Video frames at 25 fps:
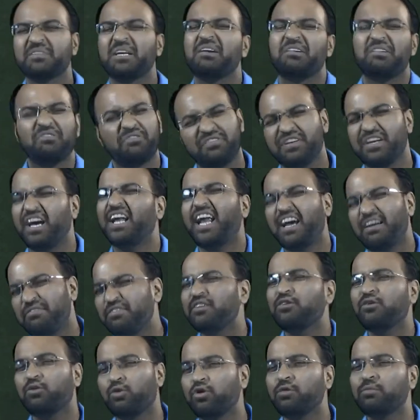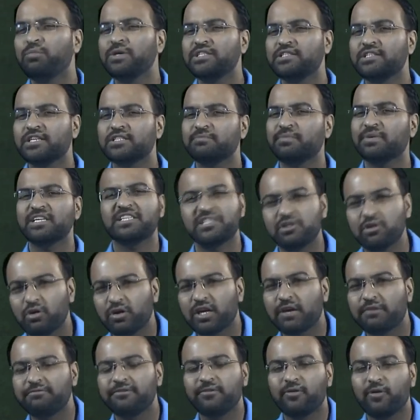we are having good business but still
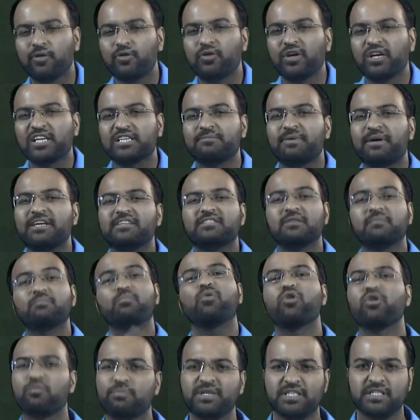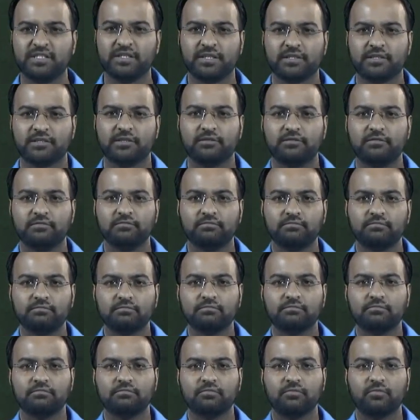we want to expand some more business.
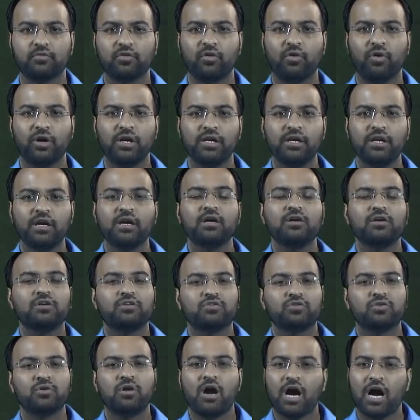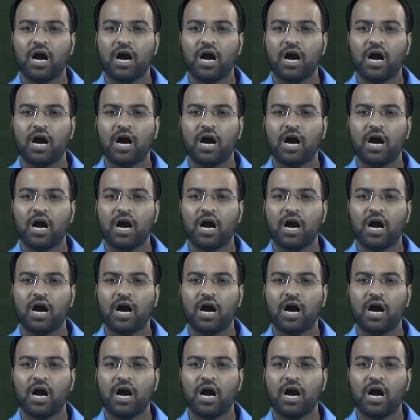Got it? So